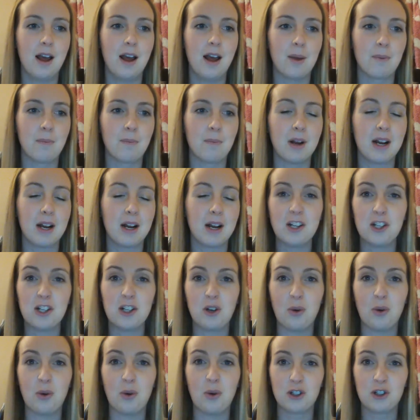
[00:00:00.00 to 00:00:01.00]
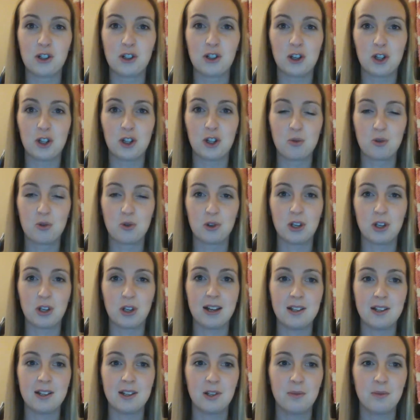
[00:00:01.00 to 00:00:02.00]
and actually quite enjoyed the
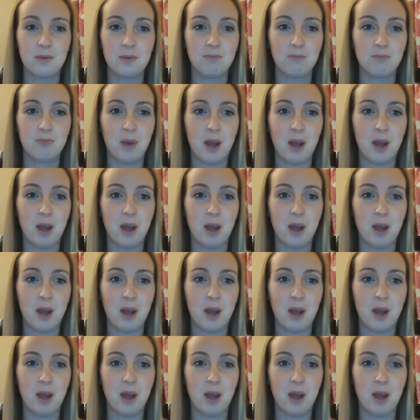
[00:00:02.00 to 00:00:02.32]
process.